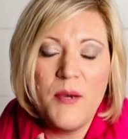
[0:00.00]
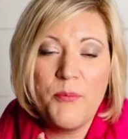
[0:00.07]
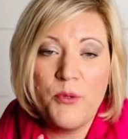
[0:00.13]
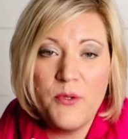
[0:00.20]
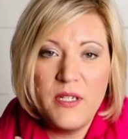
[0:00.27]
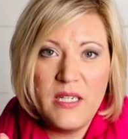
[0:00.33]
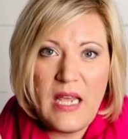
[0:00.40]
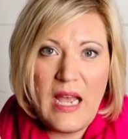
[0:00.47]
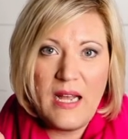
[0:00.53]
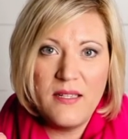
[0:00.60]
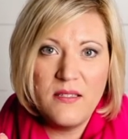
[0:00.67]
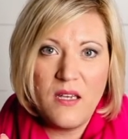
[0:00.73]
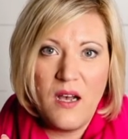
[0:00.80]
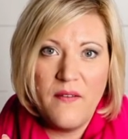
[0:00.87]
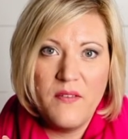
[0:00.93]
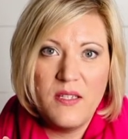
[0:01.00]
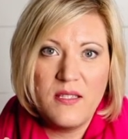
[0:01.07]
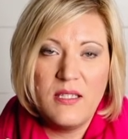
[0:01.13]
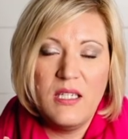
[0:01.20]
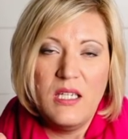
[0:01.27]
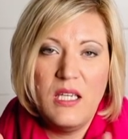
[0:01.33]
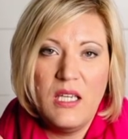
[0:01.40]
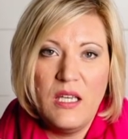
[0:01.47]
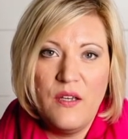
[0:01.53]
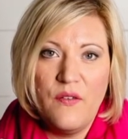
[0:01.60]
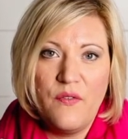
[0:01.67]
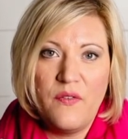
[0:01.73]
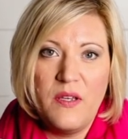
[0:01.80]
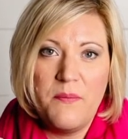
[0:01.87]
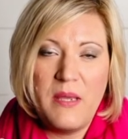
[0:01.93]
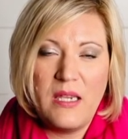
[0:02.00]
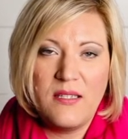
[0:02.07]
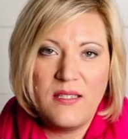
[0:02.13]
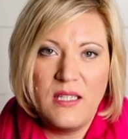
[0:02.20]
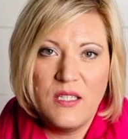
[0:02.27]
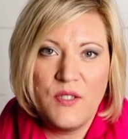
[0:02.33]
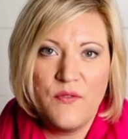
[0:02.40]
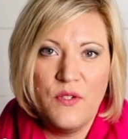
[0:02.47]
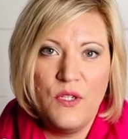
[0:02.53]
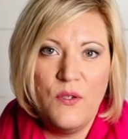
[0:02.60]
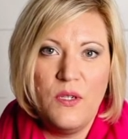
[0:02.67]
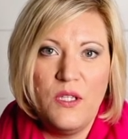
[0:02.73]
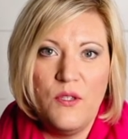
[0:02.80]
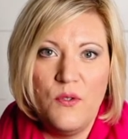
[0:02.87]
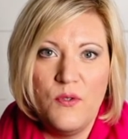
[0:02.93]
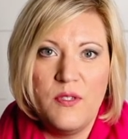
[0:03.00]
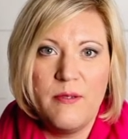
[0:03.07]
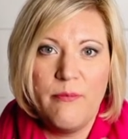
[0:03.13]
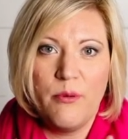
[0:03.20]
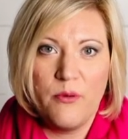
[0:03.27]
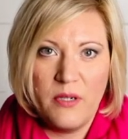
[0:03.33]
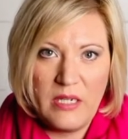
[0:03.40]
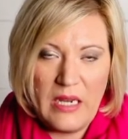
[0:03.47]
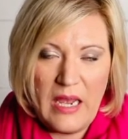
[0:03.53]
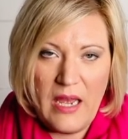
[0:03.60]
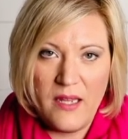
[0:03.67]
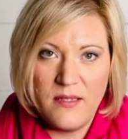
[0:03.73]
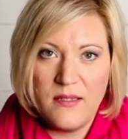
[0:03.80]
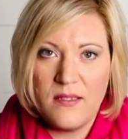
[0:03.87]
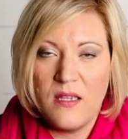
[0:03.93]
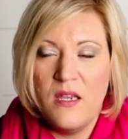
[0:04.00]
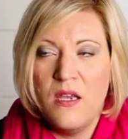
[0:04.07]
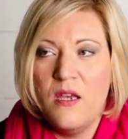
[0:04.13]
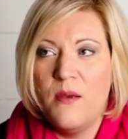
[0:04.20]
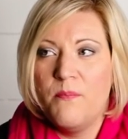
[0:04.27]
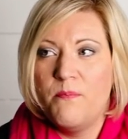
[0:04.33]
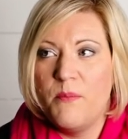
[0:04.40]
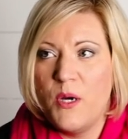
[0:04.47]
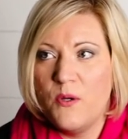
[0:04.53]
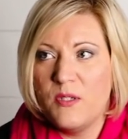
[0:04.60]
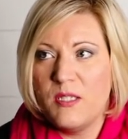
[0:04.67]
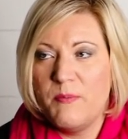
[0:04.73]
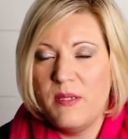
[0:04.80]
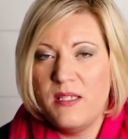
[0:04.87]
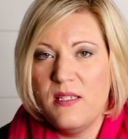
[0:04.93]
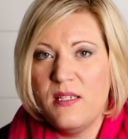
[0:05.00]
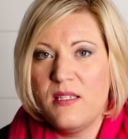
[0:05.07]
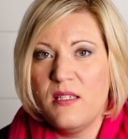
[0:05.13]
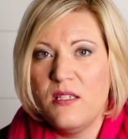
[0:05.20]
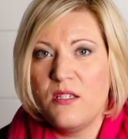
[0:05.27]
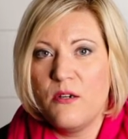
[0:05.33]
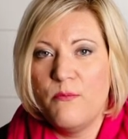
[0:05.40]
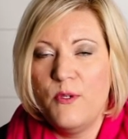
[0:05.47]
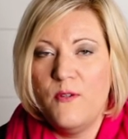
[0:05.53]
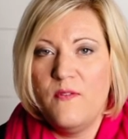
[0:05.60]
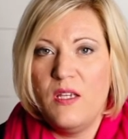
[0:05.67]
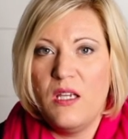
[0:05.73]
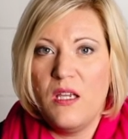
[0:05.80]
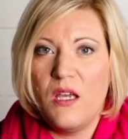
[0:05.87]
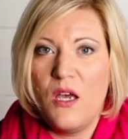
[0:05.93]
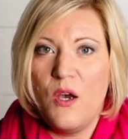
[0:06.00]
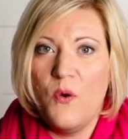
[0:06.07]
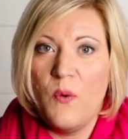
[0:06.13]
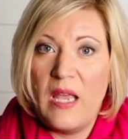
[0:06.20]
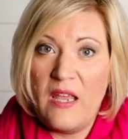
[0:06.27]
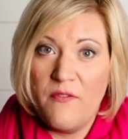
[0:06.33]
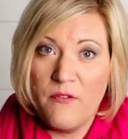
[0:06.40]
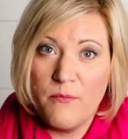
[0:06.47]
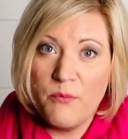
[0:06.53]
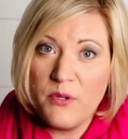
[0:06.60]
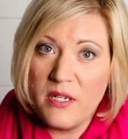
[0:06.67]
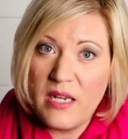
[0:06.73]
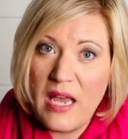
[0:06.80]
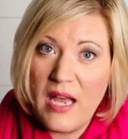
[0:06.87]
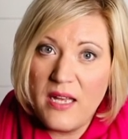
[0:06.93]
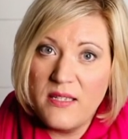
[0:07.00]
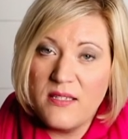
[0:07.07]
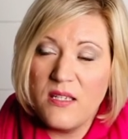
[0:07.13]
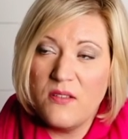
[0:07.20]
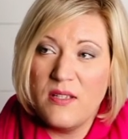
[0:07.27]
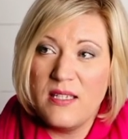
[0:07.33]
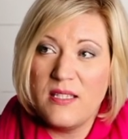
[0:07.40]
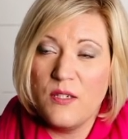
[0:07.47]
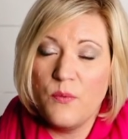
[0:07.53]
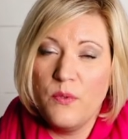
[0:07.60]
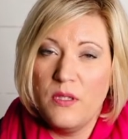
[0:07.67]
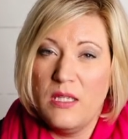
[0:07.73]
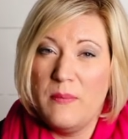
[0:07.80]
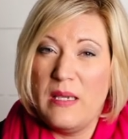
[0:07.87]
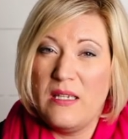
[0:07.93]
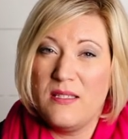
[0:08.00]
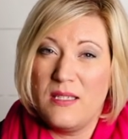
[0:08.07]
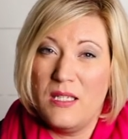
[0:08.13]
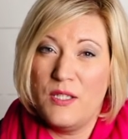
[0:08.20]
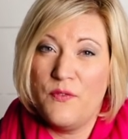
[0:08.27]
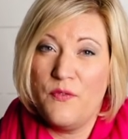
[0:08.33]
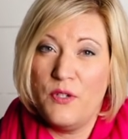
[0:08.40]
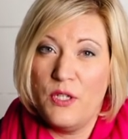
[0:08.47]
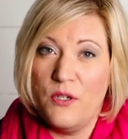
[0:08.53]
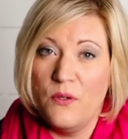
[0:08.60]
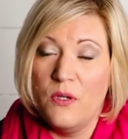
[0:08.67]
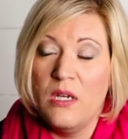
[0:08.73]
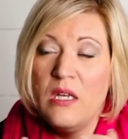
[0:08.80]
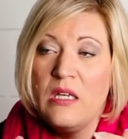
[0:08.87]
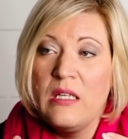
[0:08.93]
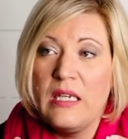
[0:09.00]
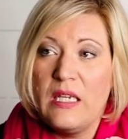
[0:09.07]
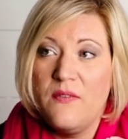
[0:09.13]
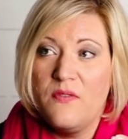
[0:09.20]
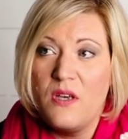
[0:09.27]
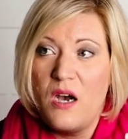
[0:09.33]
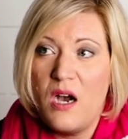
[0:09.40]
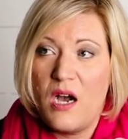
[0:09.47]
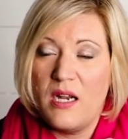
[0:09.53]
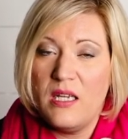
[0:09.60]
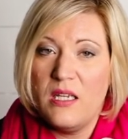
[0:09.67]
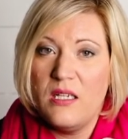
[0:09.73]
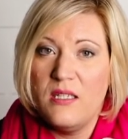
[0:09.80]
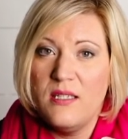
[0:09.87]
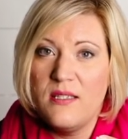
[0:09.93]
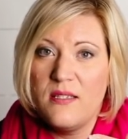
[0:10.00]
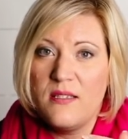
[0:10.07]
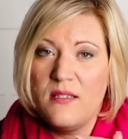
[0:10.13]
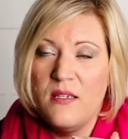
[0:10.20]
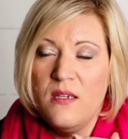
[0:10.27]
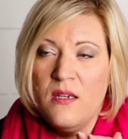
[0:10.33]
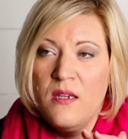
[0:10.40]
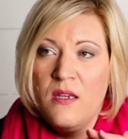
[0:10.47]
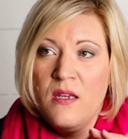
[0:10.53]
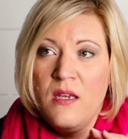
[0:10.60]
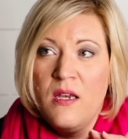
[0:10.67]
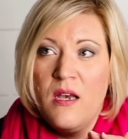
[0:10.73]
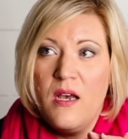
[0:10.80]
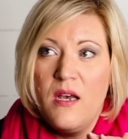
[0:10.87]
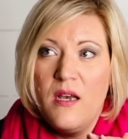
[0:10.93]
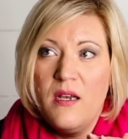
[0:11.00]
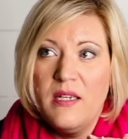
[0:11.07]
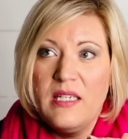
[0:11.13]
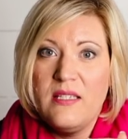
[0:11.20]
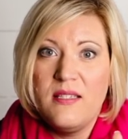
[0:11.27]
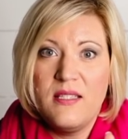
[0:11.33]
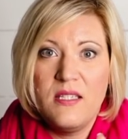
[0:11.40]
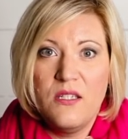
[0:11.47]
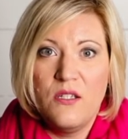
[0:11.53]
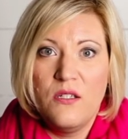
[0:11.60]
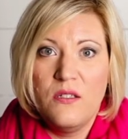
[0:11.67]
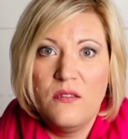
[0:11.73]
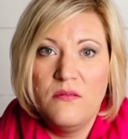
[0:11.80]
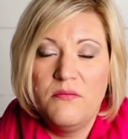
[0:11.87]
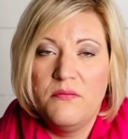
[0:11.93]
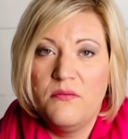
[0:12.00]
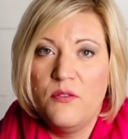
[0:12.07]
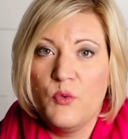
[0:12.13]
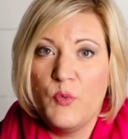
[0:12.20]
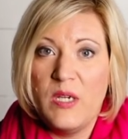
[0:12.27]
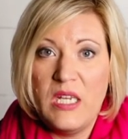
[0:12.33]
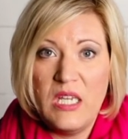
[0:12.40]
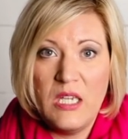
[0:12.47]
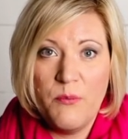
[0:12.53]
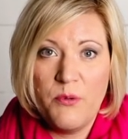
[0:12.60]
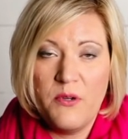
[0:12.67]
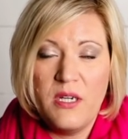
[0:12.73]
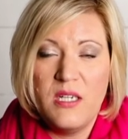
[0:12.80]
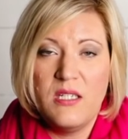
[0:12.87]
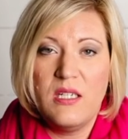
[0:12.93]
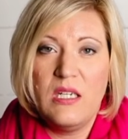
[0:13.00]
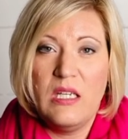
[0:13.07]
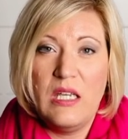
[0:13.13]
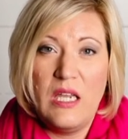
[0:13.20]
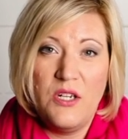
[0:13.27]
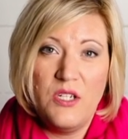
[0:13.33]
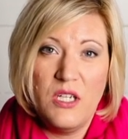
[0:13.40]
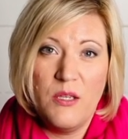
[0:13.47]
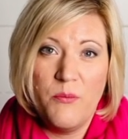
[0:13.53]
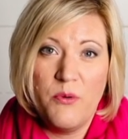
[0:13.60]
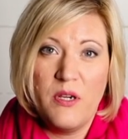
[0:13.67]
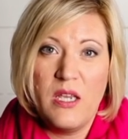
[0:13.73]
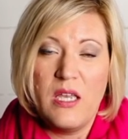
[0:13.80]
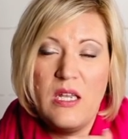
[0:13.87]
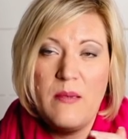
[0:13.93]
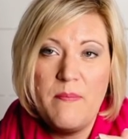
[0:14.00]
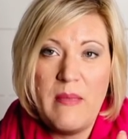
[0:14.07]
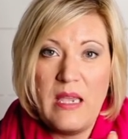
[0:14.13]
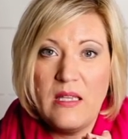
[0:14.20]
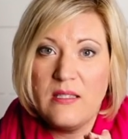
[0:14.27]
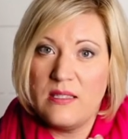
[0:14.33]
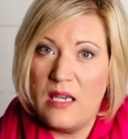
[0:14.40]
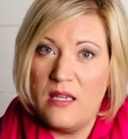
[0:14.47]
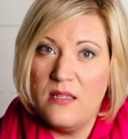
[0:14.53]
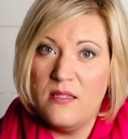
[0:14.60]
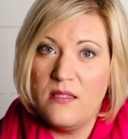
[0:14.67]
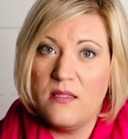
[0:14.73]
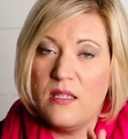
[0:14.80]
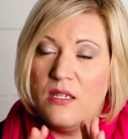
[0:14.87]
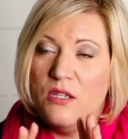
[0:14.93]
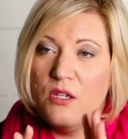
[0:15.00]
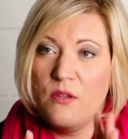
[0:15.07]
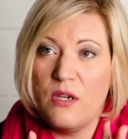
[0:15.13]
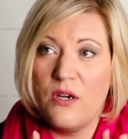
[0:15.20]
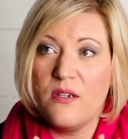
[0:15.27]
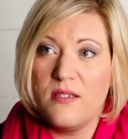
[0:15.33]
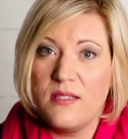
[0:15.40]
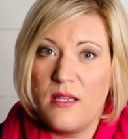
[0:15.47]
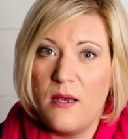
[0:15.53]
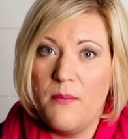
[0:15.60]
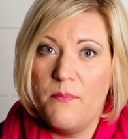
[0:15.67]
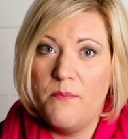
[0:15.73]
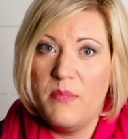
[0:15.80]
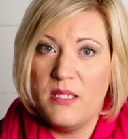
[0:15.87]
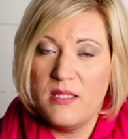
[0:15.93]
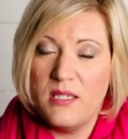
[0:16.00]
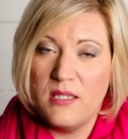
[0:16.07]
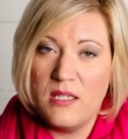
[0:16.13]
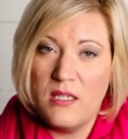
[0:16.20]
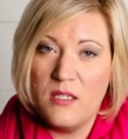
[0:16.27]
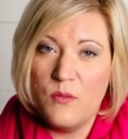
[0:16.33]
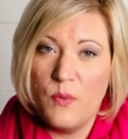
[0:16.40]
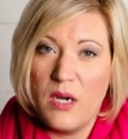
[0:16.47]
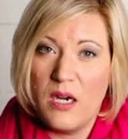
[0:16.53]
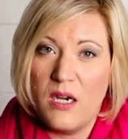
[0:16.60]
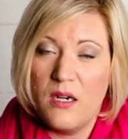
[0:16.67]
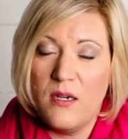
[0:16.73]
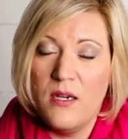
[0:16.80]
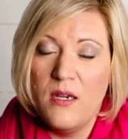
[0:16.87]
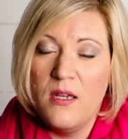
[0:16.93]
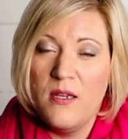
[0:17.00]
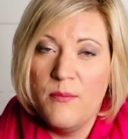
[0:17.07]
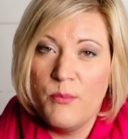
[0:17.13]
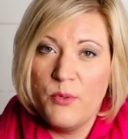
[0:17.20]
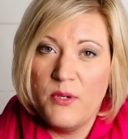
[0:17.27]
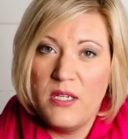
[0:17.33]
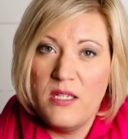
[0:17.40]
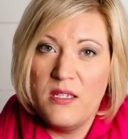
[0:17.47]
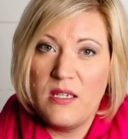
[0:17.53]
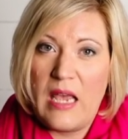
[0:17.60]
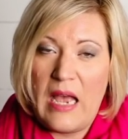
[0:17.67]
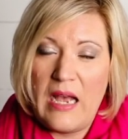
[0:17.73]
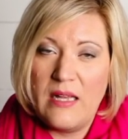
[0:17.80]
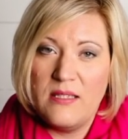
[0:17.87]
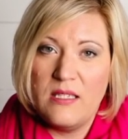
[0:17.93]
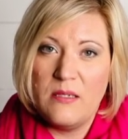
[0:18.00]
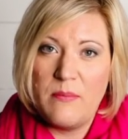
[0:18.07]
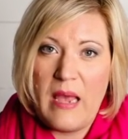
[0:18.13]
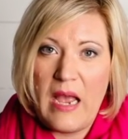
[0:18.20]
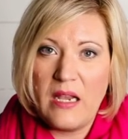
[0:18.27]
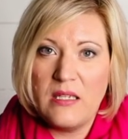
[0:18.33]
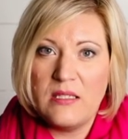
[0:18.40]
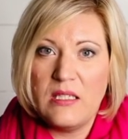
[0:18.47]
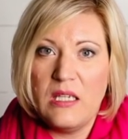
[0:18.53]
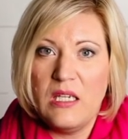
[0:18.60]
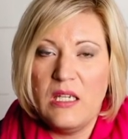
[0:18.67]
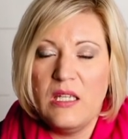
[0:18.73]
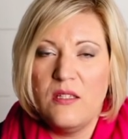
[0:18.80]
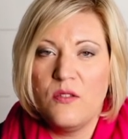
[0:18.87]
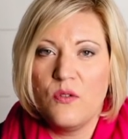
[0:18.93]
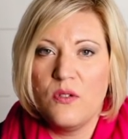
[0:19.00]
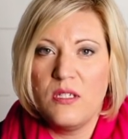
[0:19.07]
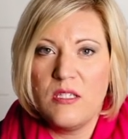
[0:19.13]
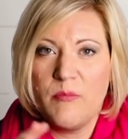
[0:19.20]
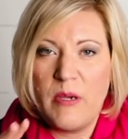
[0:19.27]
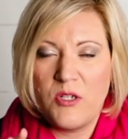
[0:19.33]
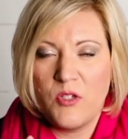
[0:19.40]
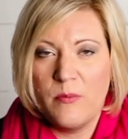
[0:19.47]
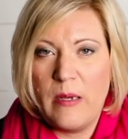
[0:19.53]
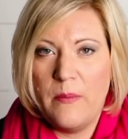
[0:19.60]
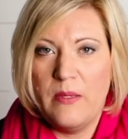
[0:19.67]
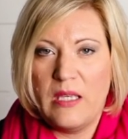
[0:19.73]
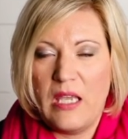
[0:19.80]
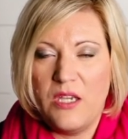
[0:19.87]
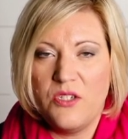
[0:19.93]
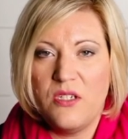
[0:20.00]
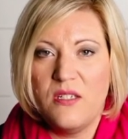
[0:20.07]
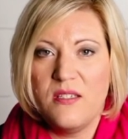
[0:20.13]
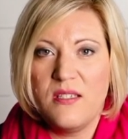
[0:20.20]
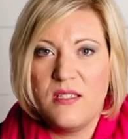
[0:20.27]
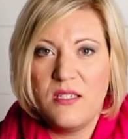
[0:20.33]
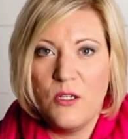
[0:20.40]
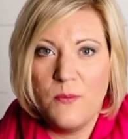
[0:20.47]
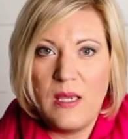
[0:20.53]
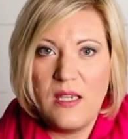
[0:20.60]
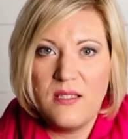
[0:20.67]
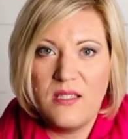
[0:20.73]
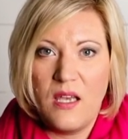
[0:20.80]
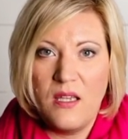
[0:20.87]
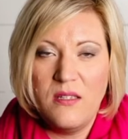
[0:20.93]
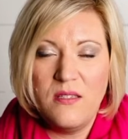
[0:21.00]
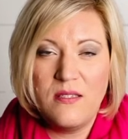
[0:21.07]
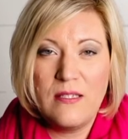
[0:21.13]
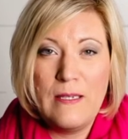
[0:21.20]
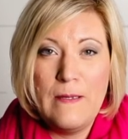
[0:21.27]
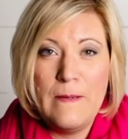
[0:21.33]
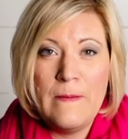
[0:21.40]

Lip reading: Print ads, obviously, if it makes sense for you to use print ads. Most businesses are moving away from print ads unless it really makes sense for you. Like, if the audience is still reading print and engaging in print and it makes sense, that there are some businesses where print ads in magazines or in special publications still make sense.